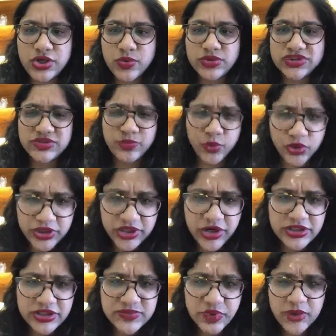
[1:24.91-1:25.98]
we're supporting
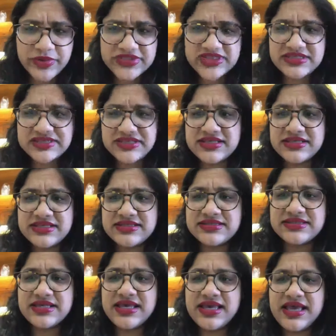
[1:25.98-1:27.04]
our small businesses
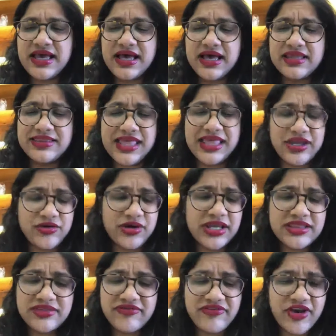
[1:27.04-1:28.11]
that
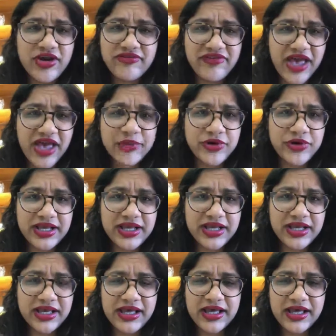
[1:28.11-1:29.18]
create the very fabric
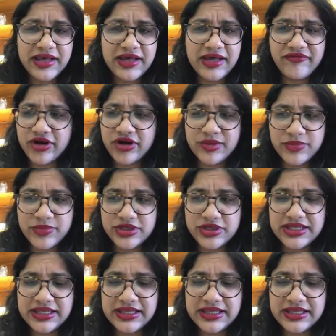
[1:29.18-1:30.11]
of our community.